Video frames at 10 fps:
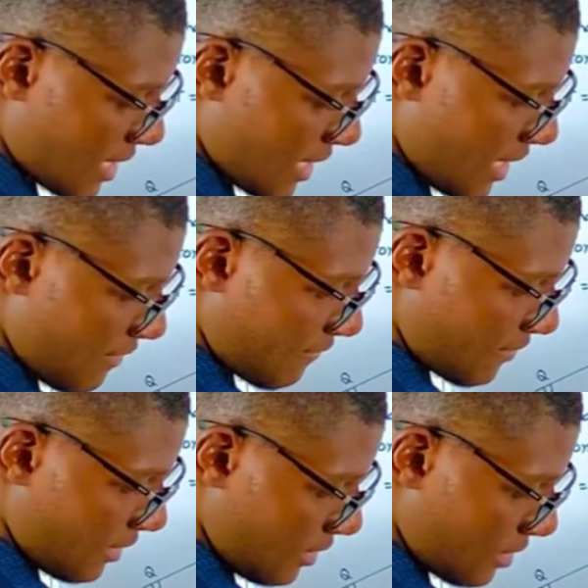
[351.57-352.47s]
11
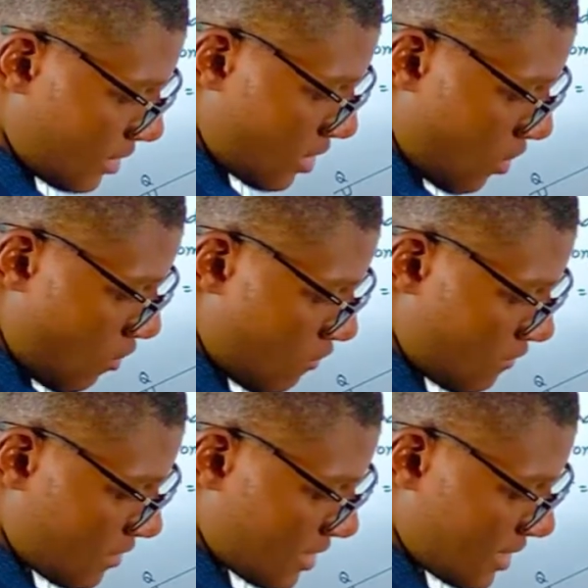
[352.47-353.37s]
over
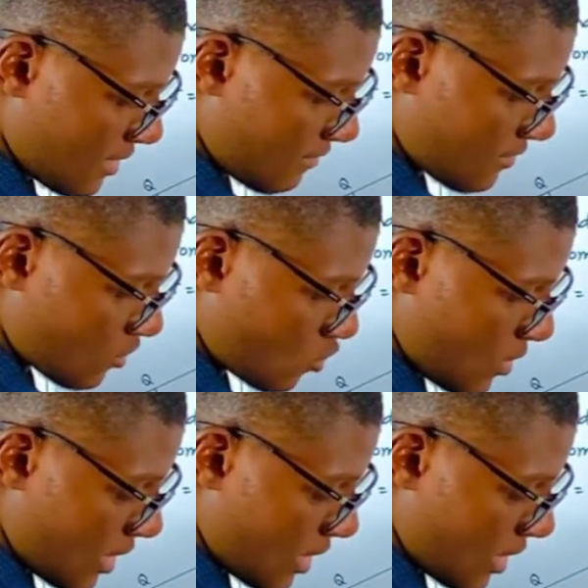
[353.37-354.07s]
7 squared.